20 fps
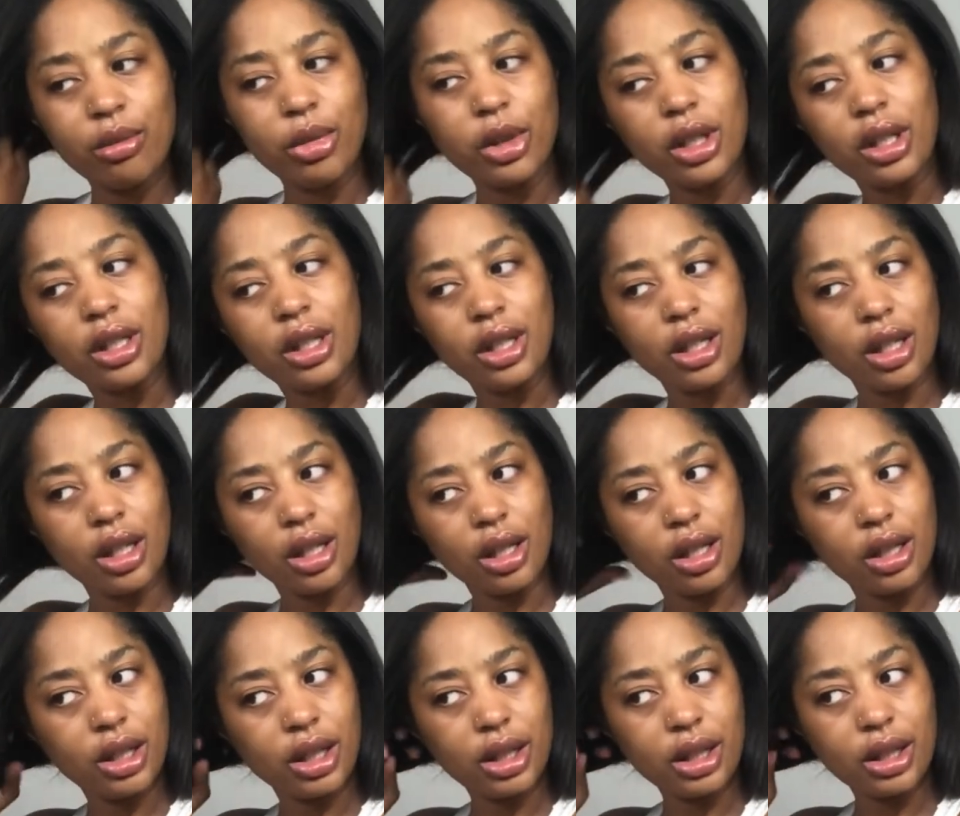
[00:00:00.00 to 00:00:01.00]
But
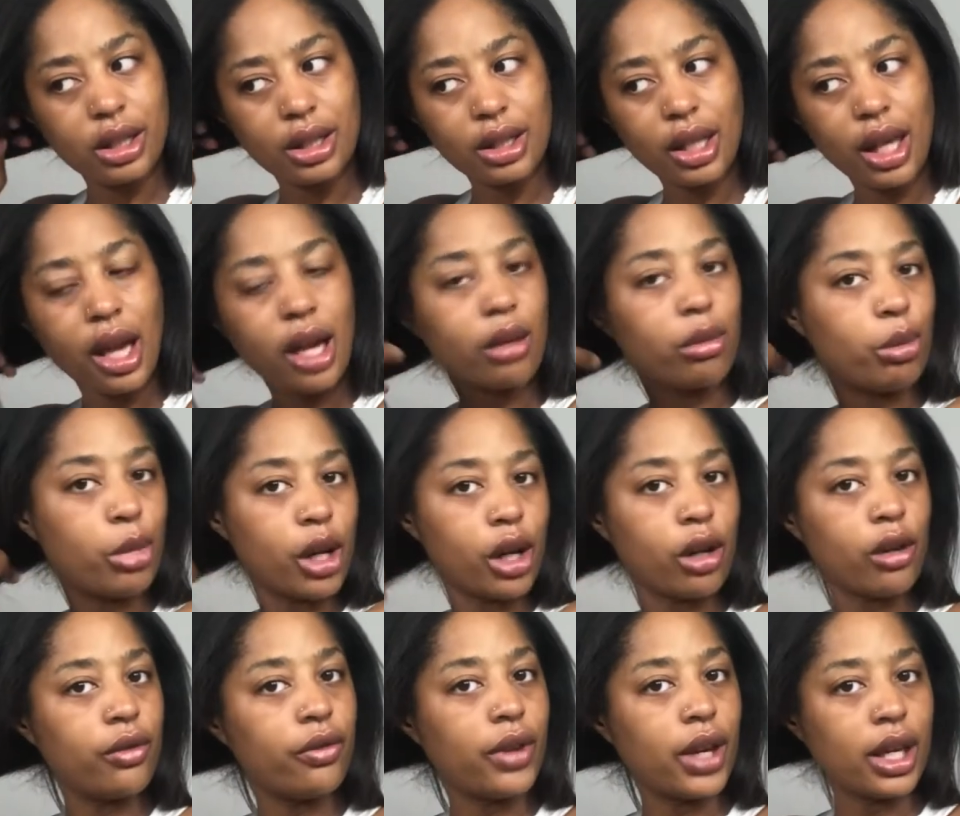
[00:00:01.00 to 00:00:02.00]
yeah, this is like
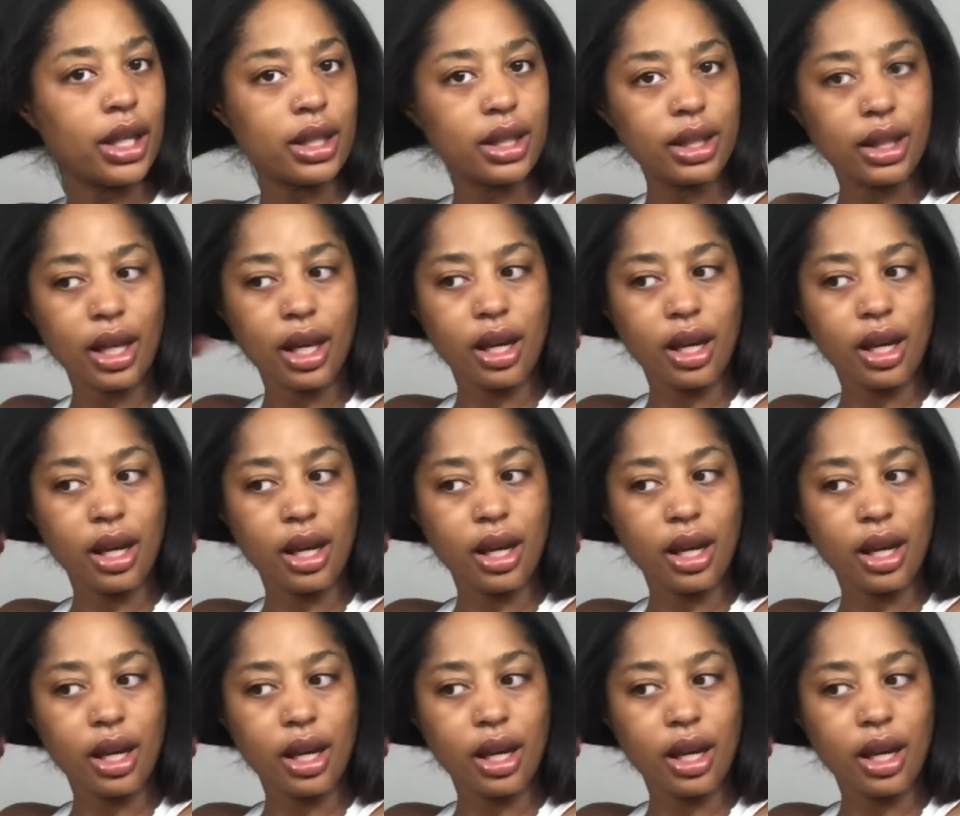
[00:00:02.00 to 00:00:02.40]
bare face.